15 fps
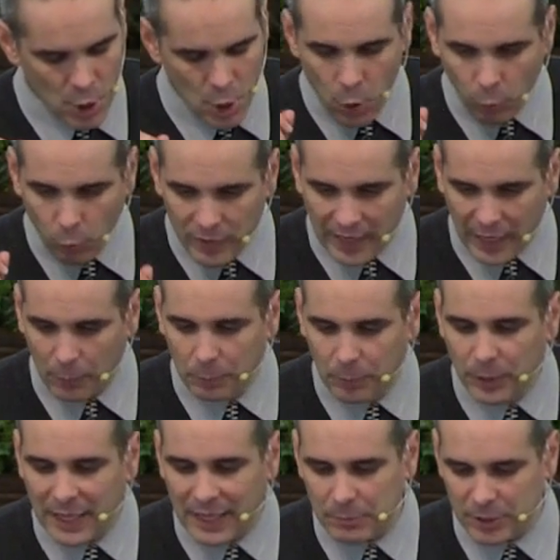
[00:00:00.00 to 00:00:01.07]
without
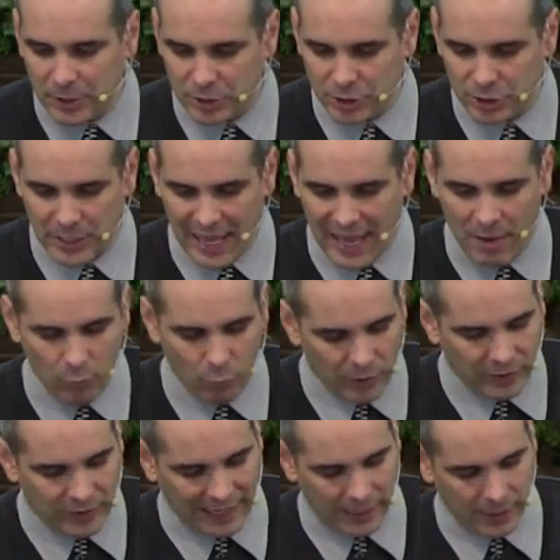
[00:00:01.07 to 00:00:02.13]
blemish and
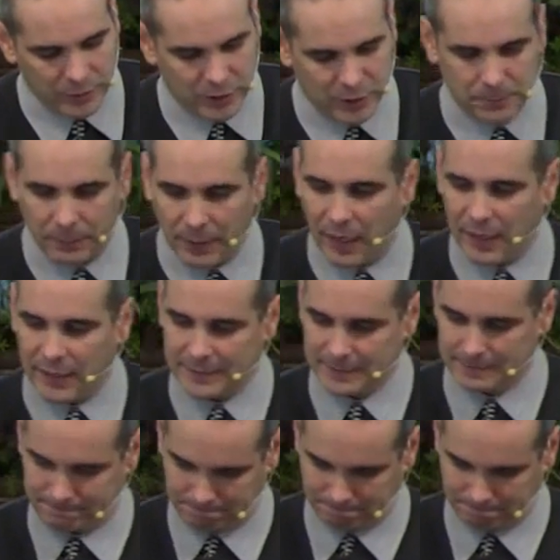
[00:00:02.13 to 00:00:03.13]
without spot.